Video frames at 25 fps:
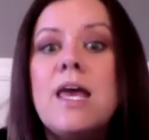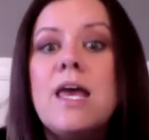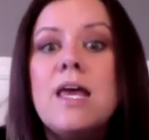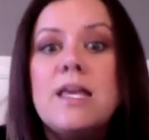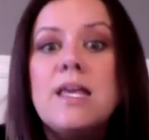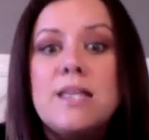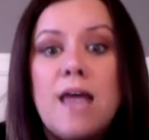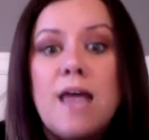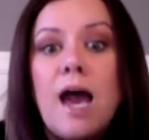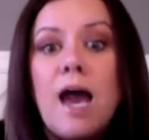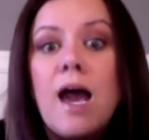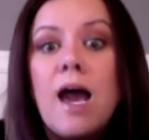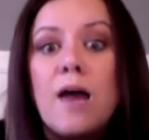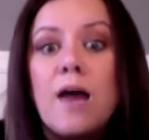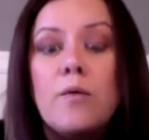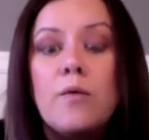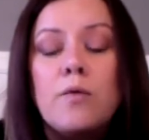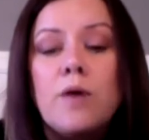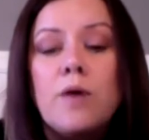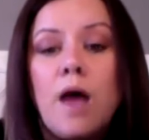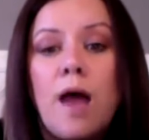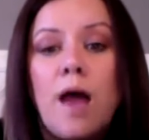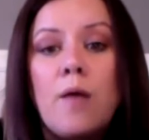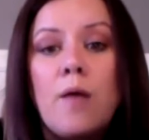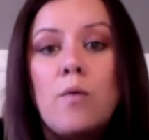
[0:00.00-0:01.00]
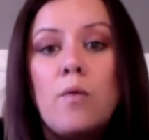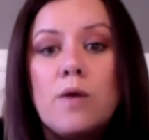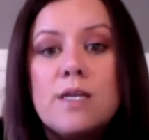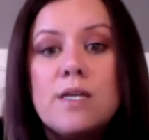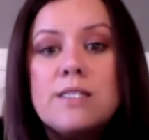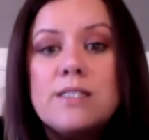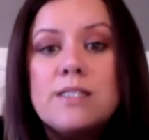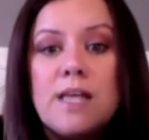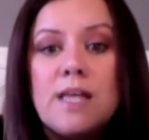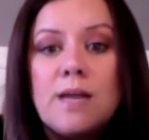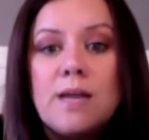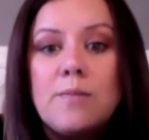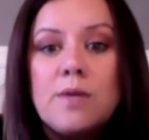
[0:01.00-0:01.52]
yeah, I want to
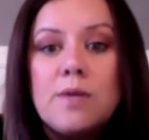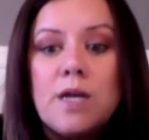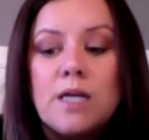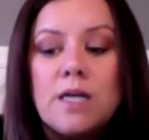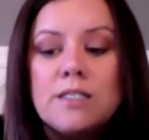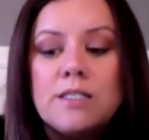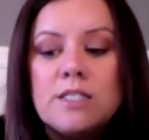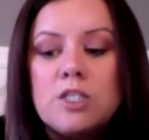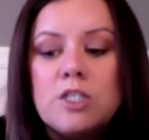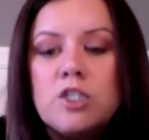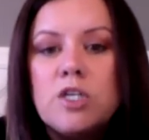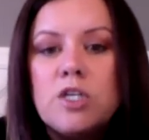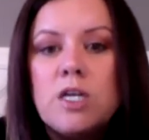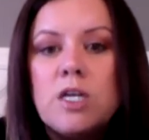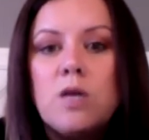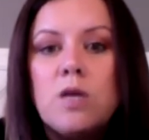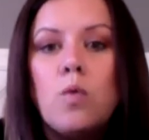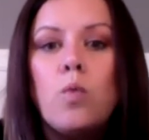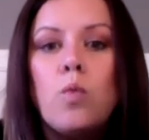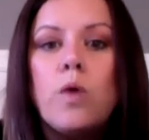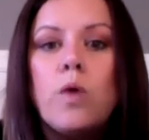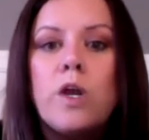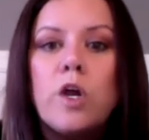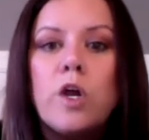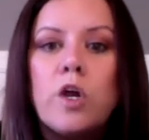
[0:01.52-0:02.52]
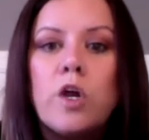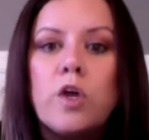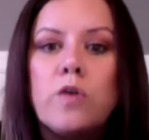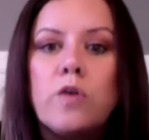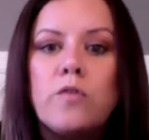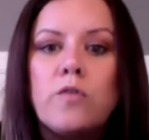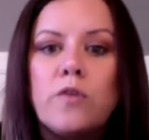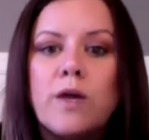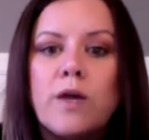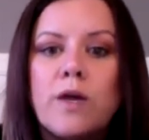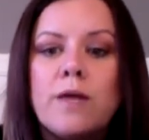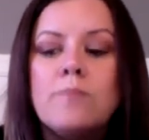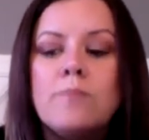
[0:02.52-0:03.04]
set up an audition. When are you
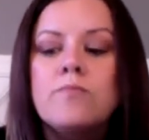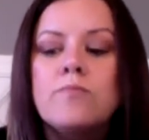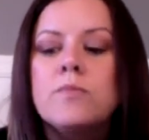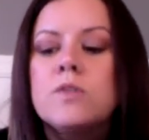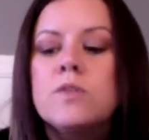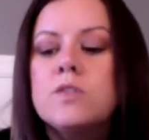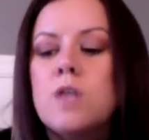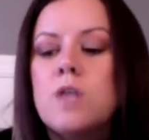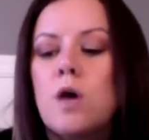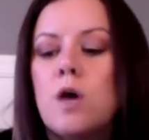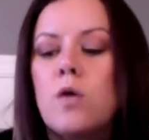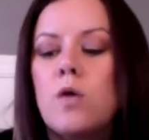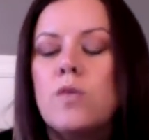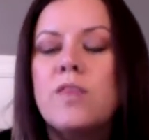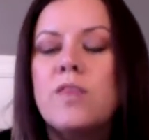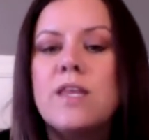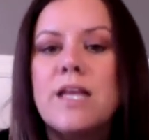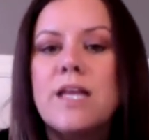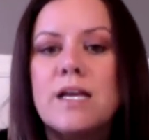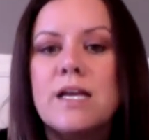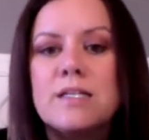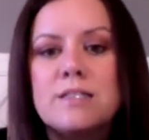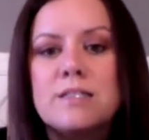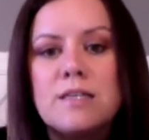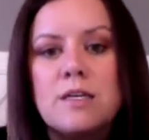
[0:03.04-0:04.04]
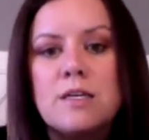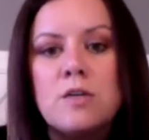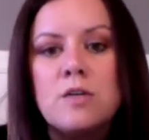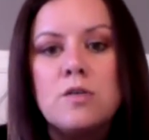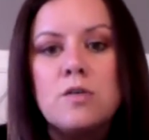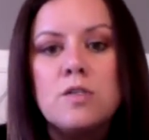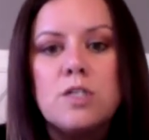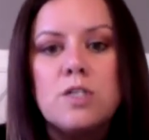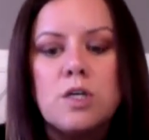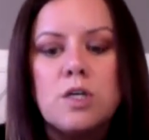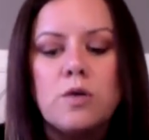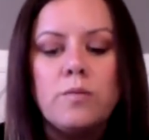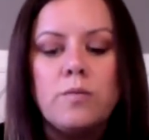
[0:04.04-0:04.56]
free? So the next thing you
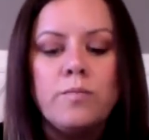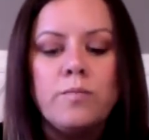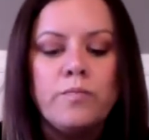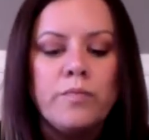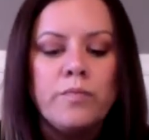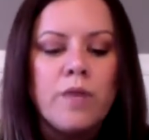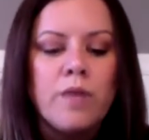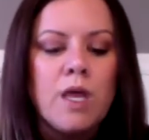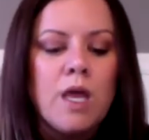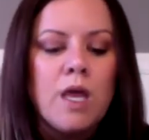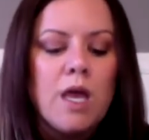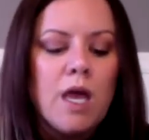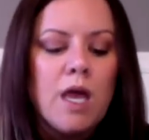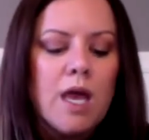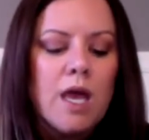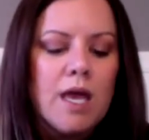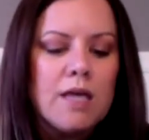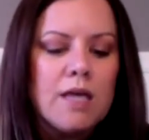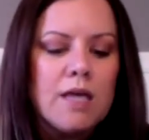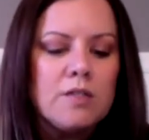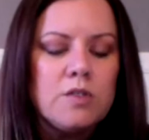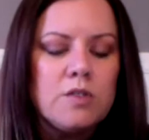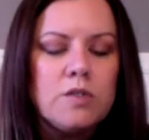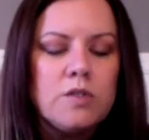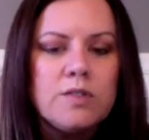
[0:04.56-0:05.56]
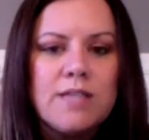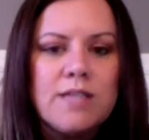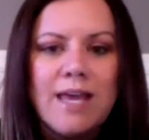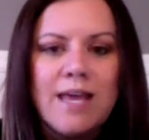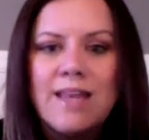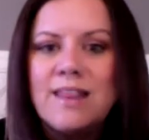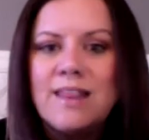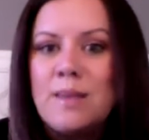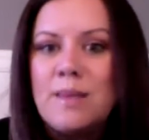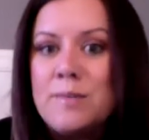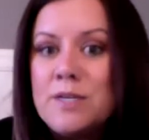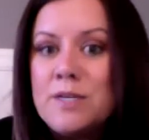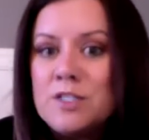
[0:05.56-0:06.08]
do is you say,
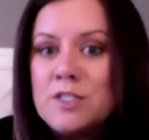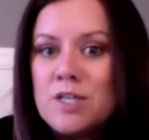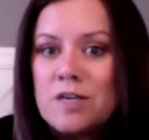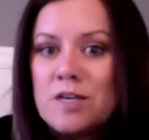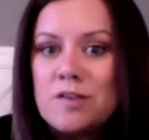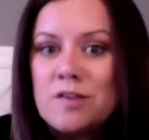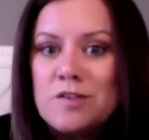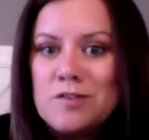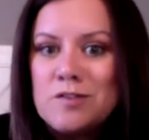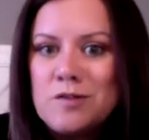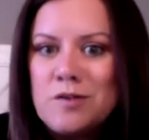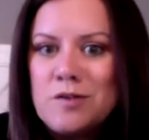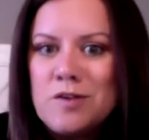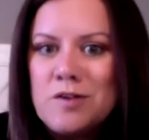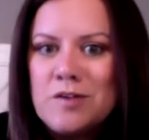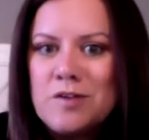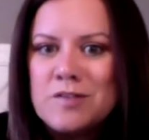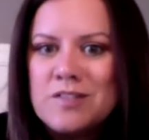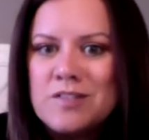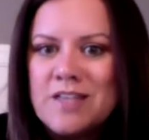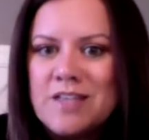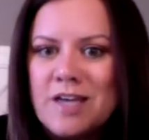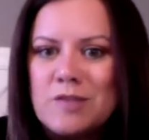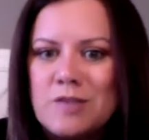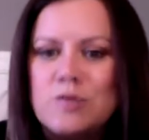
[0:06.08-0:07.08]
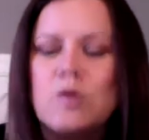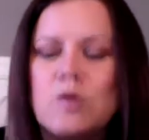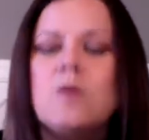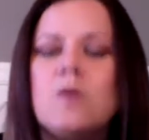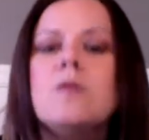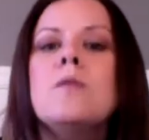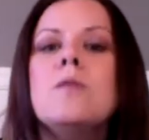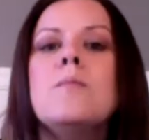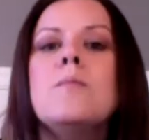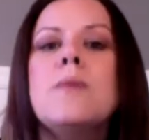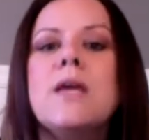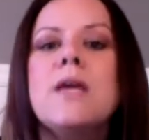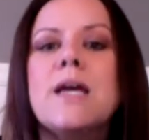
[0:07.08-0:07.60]
let me check the studio schedule,
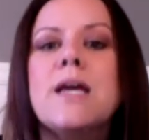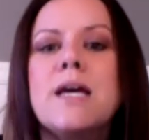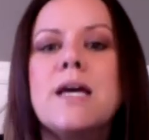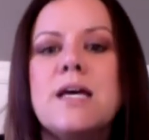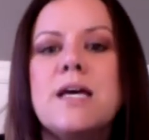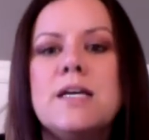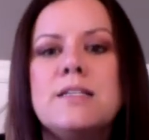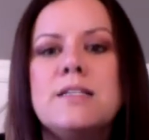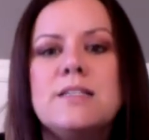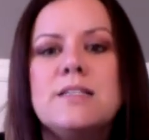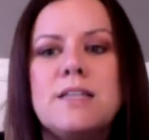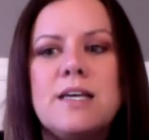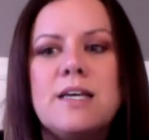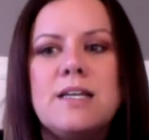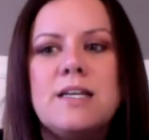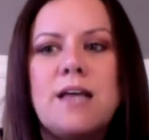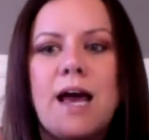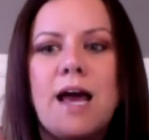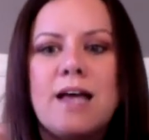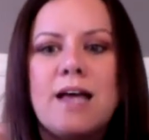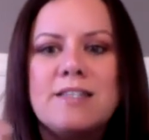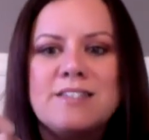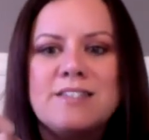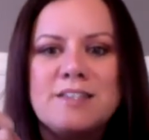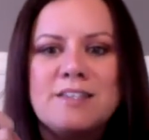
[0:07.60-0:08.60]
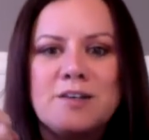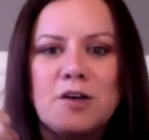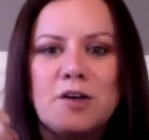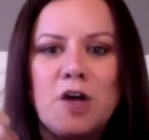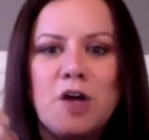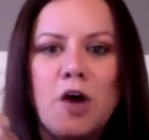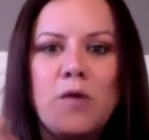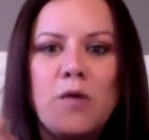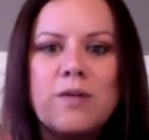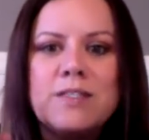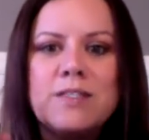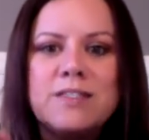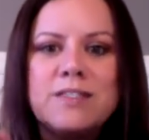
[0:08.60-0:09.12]
because it has to
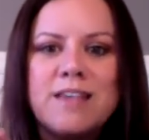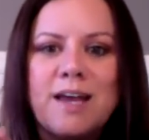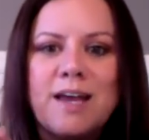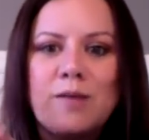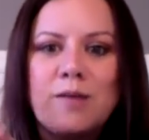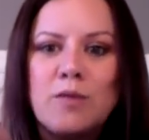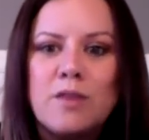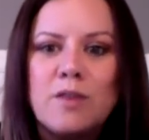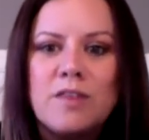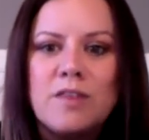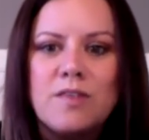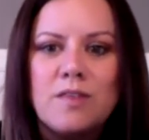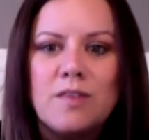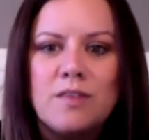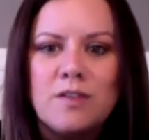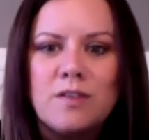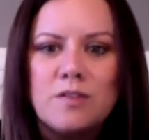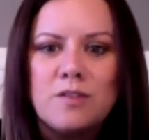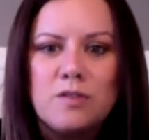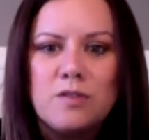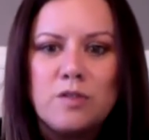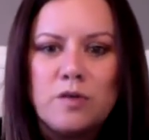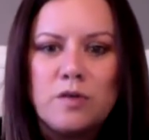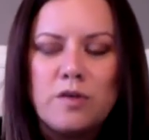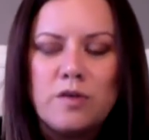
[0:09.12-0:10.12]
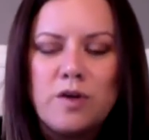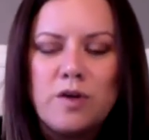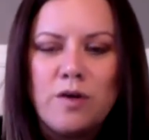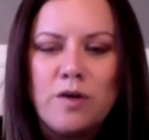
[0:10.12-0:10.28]
coincide with the studio